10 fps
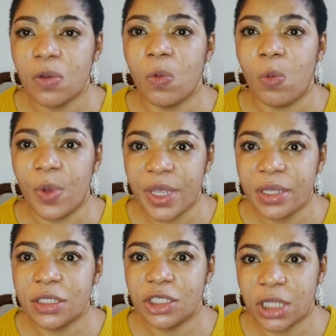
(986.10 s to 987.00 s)

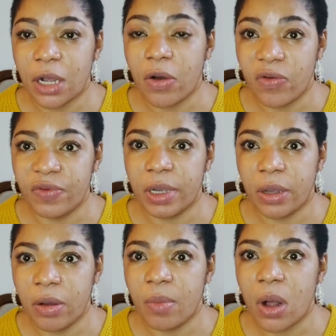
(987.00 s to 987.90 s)
We shall
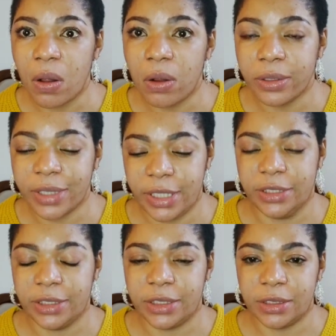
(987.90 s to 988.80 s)
overcome all
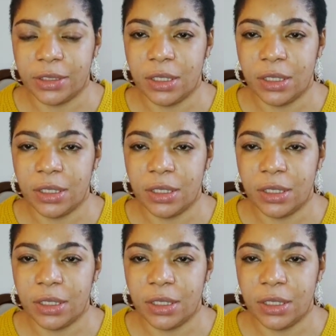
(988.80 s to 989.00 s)
this.